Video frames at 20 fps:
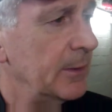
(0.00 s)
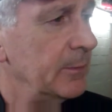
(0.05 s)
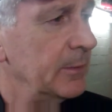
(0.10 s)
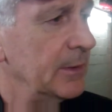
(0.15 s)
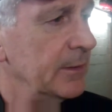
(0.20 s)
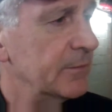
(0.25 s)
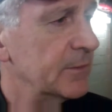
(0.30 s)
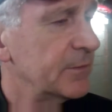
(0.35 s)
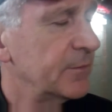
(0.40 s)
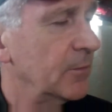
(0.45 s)
I
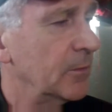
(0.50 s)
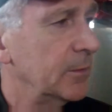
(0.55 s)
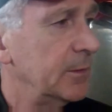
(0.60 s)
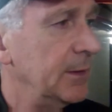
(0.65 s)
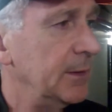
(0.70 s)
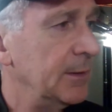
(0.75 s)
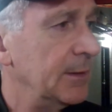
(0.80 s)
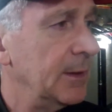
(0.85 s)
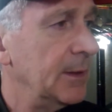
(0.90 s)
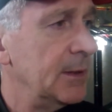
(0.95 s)
believe, is
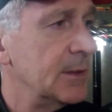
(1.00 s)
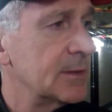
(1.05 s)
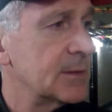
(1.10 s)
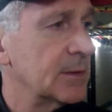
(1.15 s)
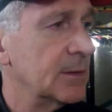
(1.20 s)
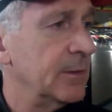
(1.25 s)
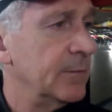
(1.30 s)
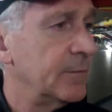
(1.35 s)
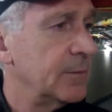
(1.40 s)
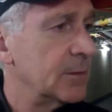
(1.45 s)
14 days,
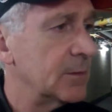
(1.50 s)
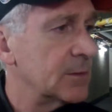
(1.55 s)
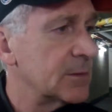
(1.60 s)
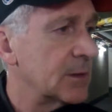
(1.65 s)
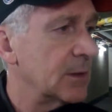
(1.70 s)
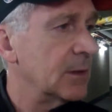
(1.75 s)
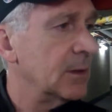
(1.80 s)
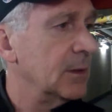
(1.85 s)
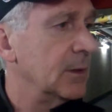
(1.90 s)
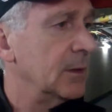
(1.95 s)
and if
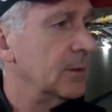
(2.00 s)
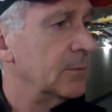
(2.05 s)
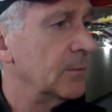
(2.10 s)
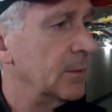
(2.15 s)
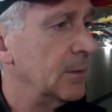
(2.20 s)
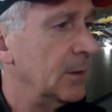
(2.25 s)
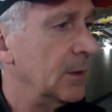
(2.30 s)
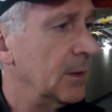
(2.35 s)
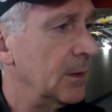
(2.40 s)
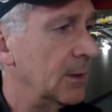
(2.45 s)
there's
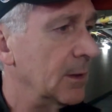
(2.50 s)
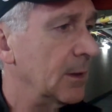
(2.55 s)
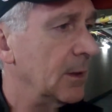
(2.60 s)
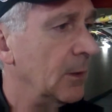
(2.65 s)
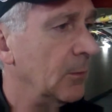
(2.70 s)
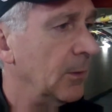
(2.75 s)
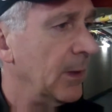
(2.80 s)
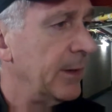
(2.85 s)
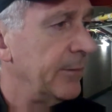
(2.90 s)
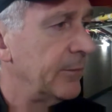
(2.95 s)

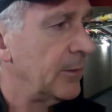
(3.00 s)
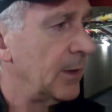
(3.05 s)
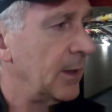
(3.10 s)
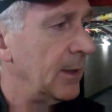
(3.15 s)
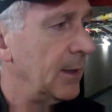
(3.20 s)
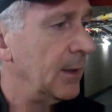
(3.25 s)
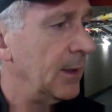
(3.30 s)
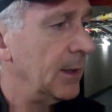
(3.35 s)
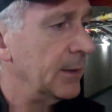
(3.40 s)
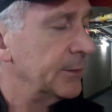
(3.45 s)
a waiver,
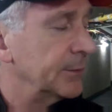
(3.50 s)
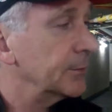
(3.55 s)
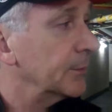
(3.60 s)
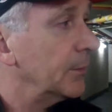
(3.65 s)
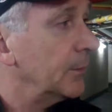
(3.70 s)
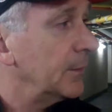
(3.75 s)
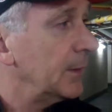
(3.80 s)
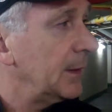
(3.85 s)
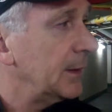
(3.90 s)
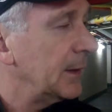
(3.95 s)
I don't
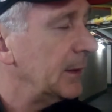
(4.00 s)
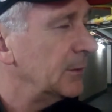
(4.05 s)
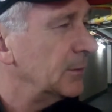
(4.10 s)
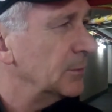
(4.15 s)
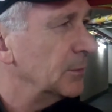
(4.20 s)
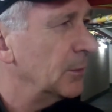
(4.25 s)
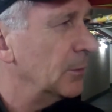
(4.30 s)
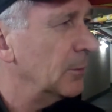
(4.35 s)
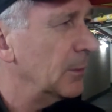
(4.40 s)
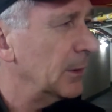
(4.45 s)
know that. I
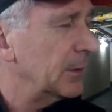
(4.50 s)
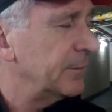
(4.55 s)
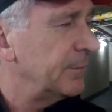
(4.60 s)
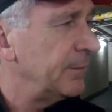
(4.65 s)
don't know where to